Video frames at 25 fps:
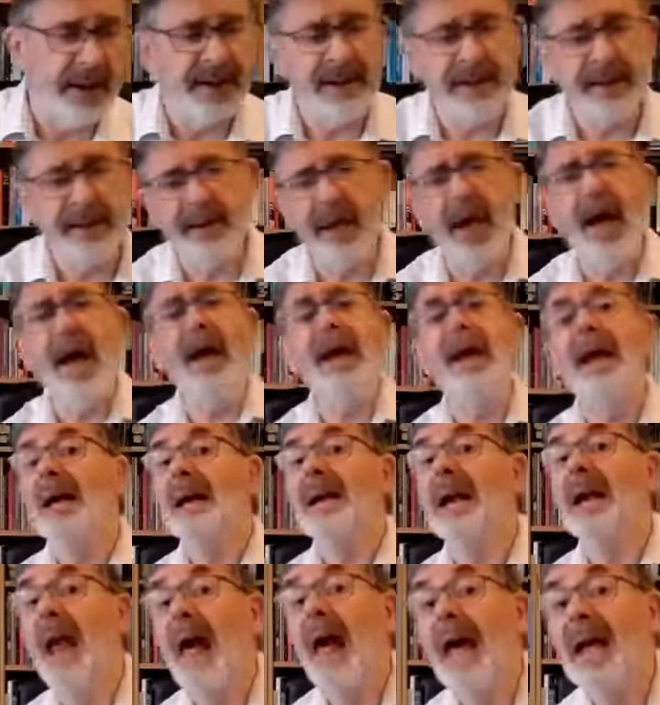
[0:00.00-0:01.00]
die,
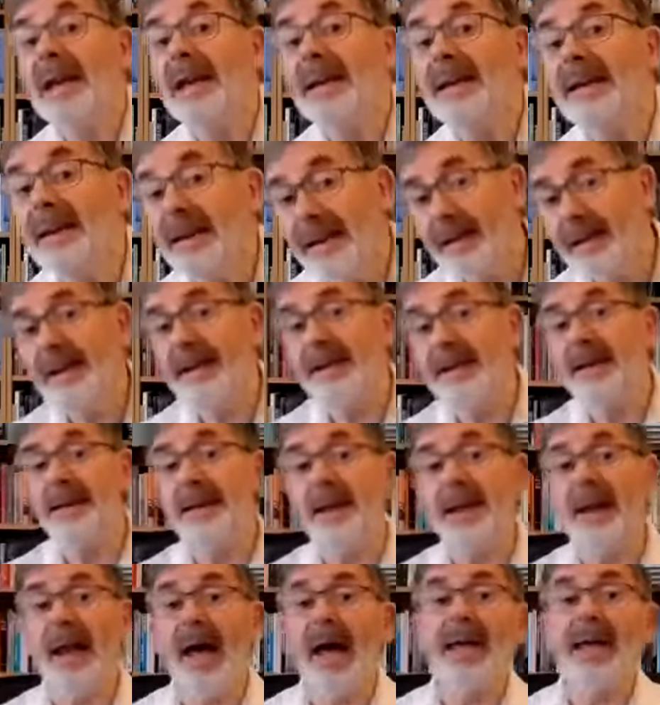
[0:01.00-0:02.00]
lie
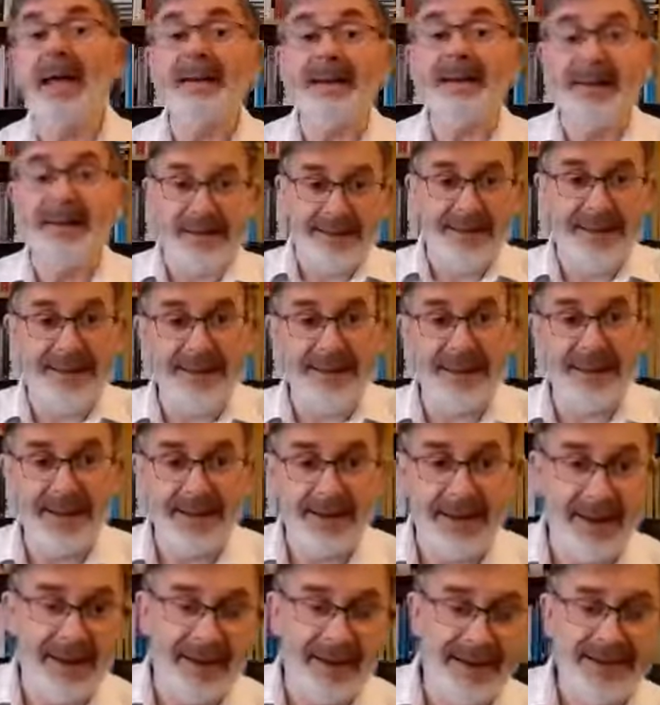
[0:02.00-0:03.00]
deedle, I
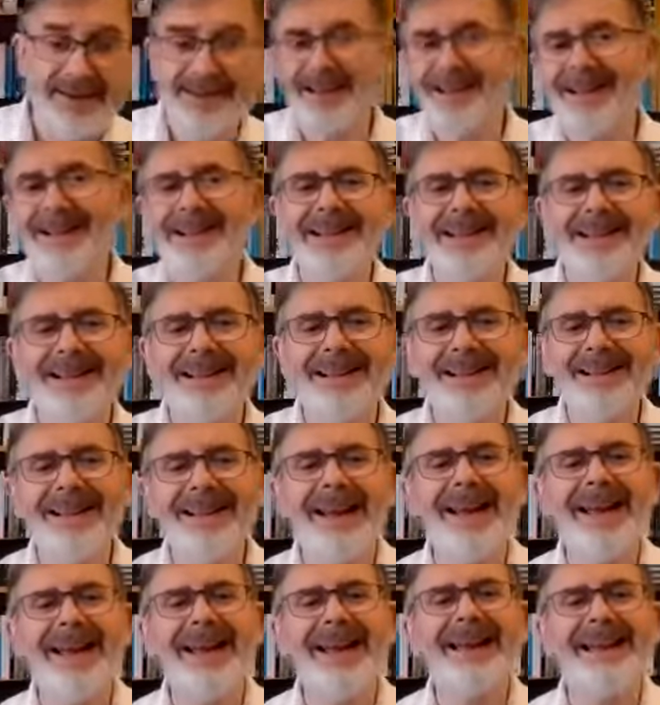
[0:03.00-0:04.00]
diddle,
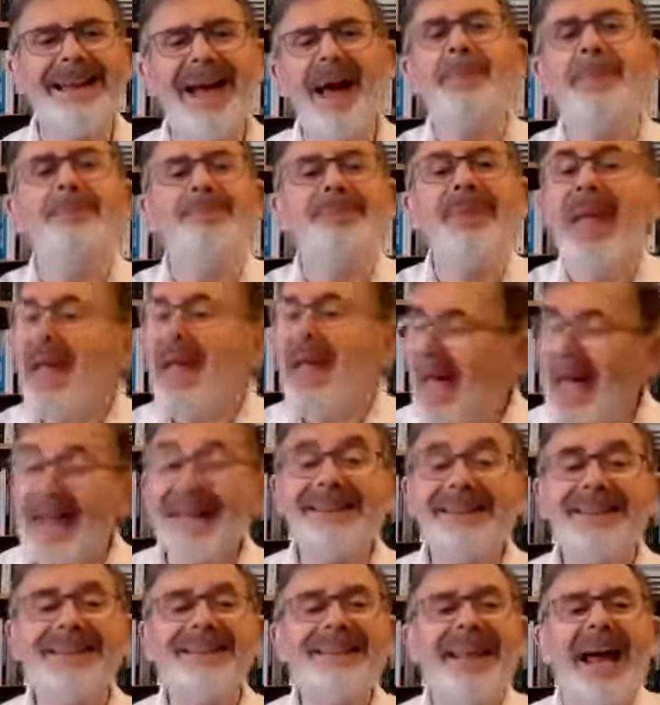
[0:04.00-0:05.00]
I dum,
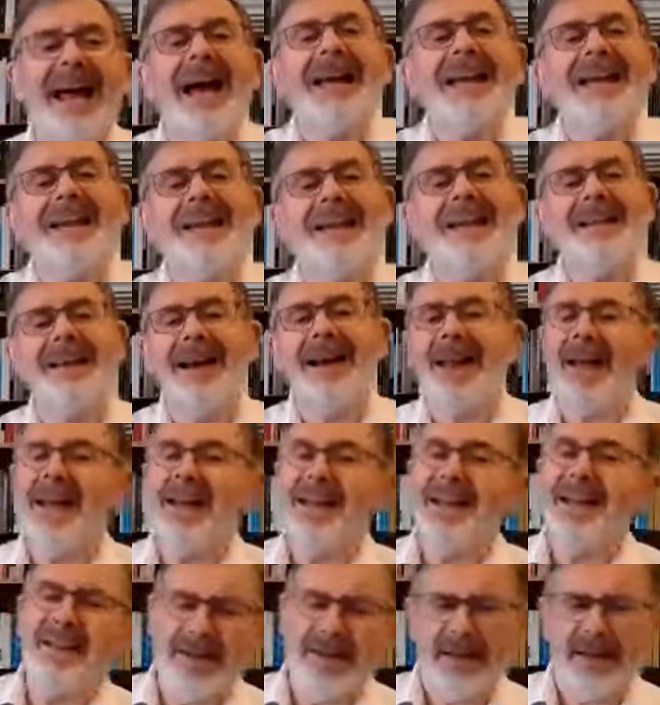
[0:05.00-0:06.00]
and I'd
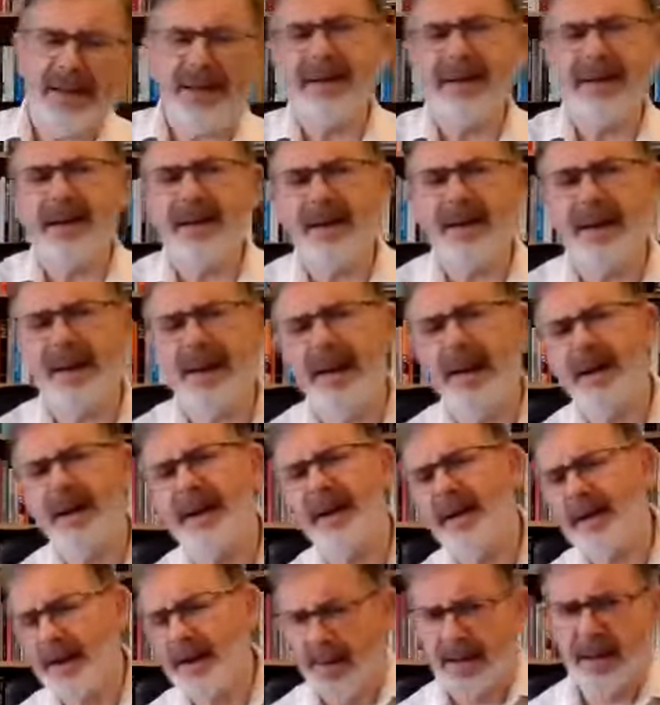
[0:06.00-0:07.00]
lie deedle,
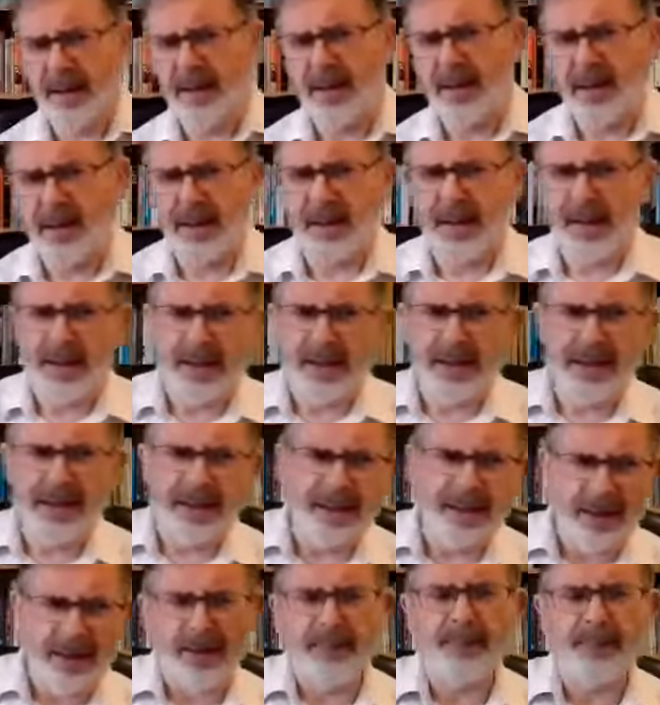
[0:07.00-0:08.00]
I diddle, I
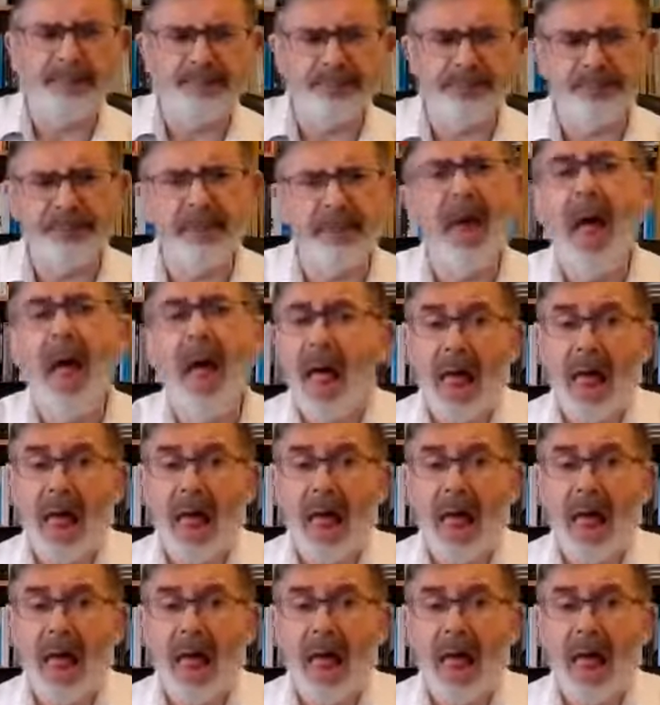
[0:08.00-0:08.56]
dum,